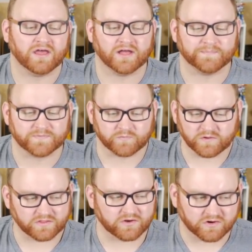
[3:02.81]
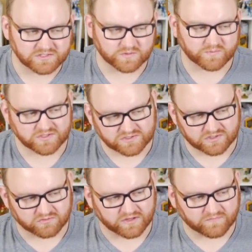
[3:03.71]
Um, really the cards you want to pitch
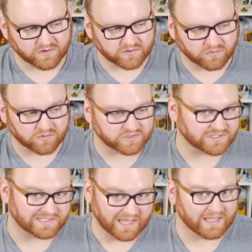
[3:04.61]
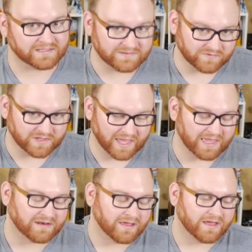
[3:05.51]
into the graveyard, or just lands if you
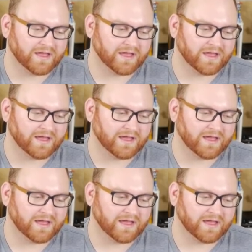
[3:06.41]
can,